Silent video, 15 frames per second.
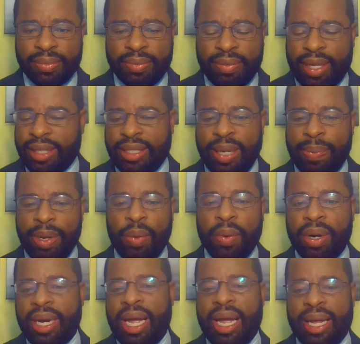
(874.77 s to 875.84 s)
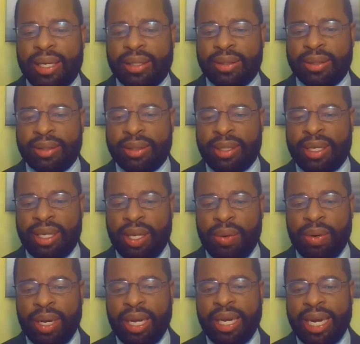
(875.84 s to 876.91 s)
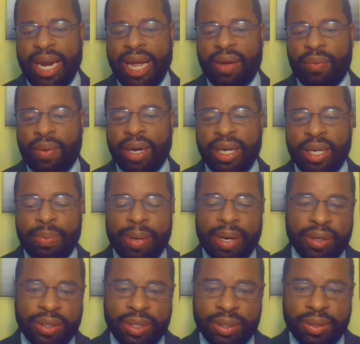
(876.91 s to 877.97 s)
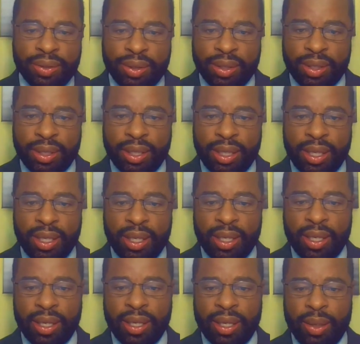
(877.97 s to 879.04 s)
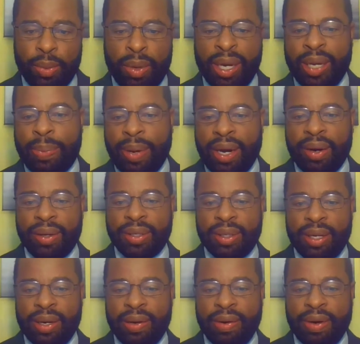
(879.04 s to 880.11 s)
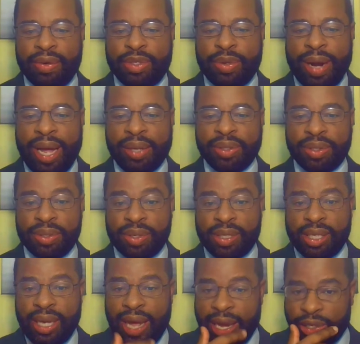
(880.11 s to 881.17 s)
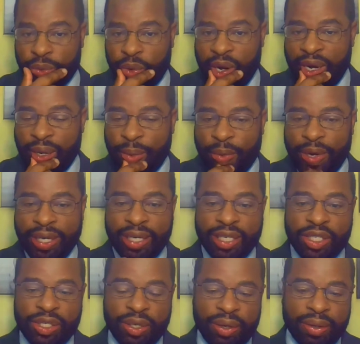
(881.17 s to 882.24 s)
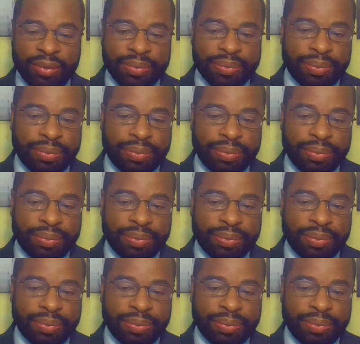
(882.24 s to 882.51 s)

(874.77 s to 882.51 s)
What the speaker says: They simply were not. You were lucky to have one good pair of shoes, one good pair of trousers or slacks, one good shirt,